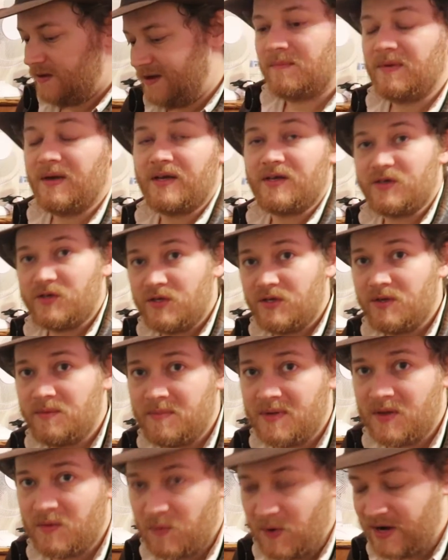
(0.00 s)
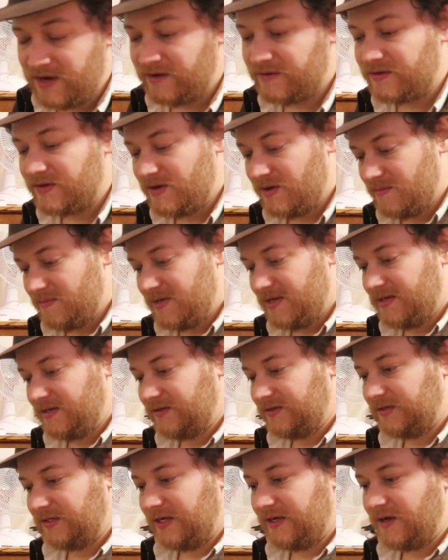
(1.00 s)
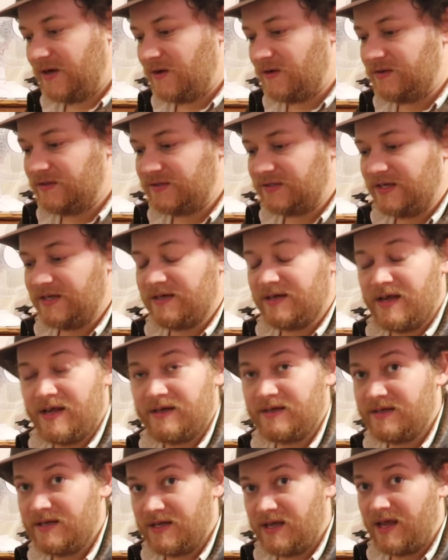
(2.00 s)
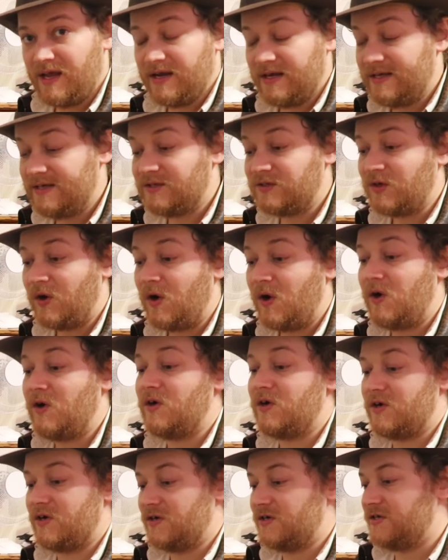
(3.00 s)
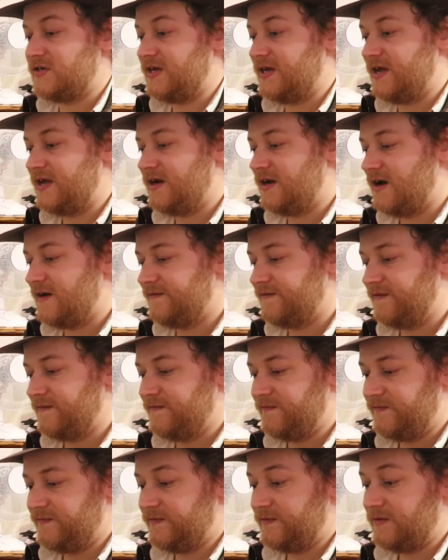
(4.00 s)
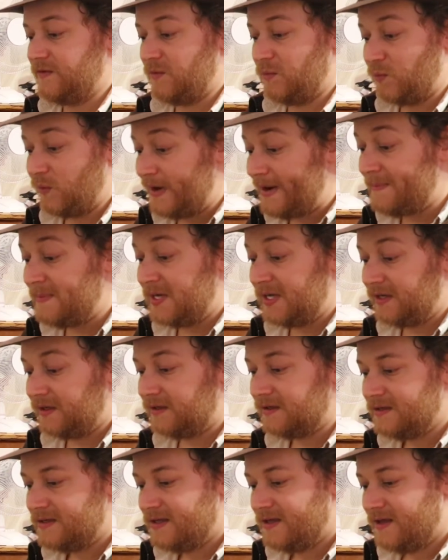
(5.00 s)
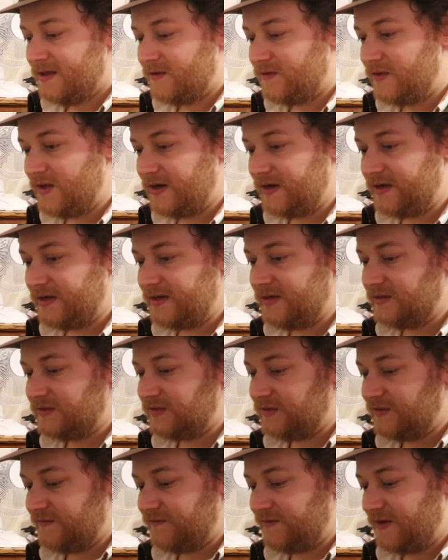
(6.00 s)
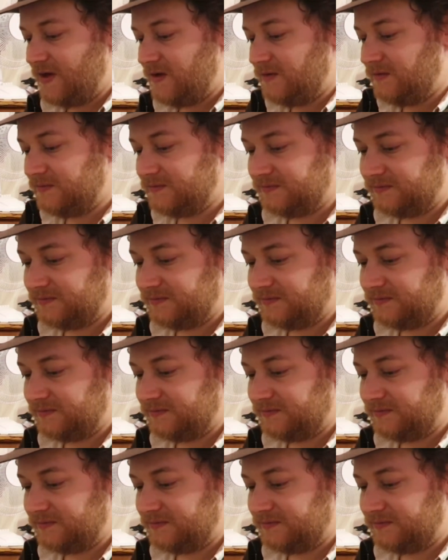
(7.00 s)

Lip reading: But do beware though, because I notice it is harder to get off of the ribbon than it is the felt.